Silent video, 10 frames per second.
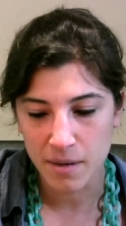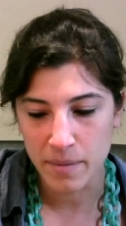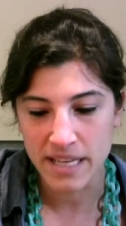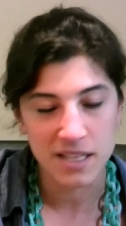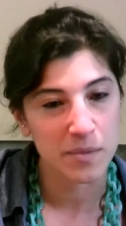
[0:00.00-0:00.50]

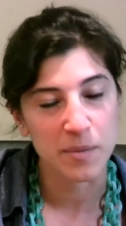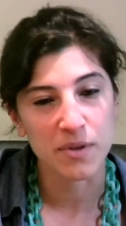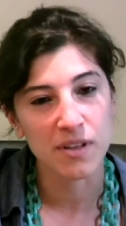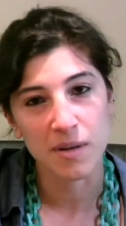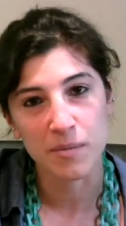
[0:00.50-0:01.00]
amazing
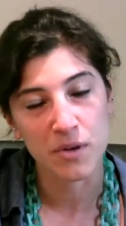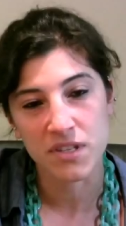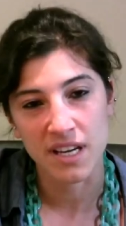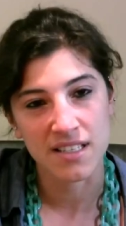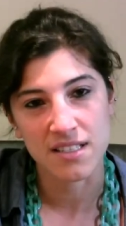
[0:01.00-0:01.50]
people on both
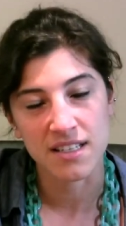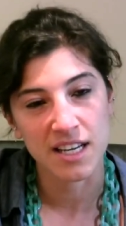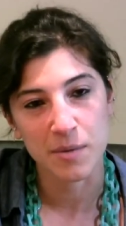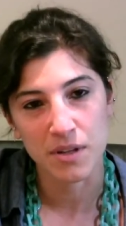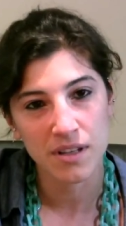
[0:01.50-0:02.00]
sides of the
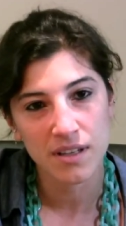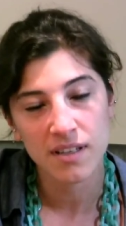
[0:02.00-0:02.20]
table.